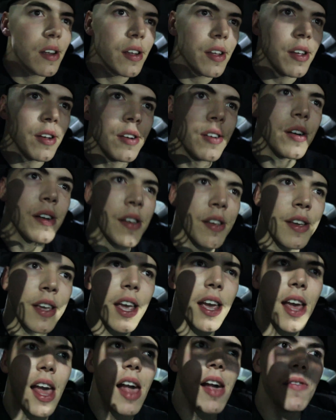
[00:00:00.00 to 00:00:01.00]
you know, you
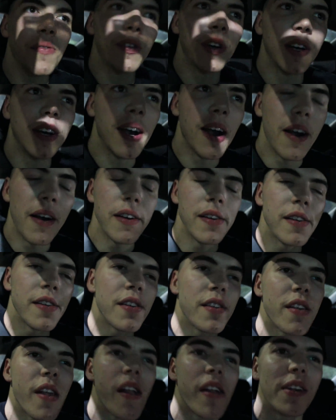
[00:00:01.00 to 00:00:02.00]
can't have uh,
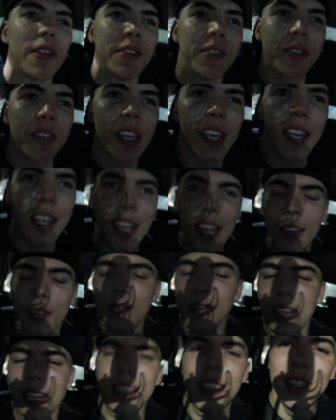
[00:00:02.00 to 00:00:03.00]
you can't
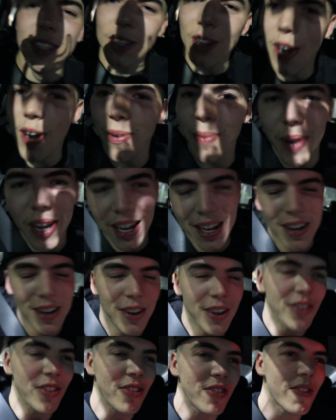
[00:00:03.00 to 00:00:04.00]
have 10 star
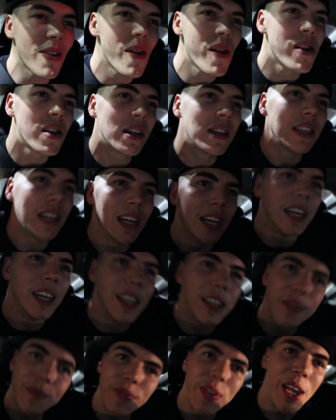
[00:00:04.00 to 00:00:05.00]
matches
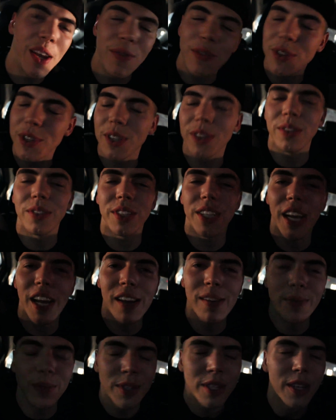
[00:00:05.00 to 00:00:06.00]
every single
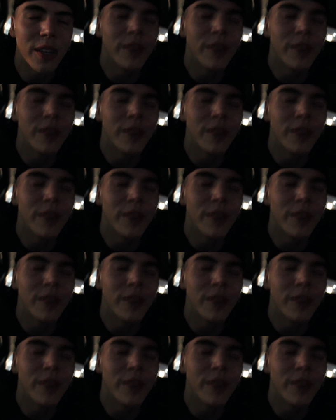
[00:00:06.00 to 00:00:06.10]
time. So,